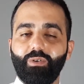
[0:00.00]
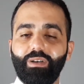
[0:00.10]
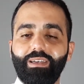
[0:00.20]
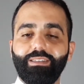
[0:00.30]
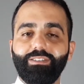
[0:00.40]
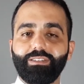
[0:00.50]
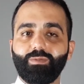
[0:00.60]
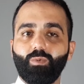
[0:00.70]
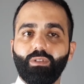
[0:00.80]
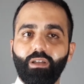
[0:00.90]
I just
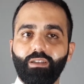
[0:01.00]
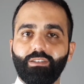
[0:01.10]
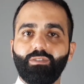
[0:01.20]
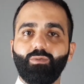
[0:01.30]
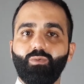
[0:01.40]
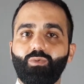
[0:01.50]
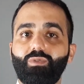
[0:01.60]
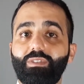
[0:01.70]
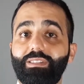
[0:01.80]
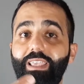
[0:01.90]
would like to
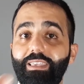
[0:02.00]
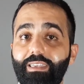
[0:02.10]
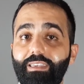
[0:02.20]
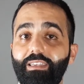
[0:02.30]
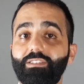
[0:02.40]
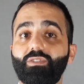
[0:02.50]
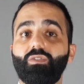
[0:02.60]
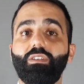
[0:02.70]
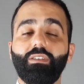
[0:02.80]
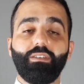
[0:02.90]
take a history.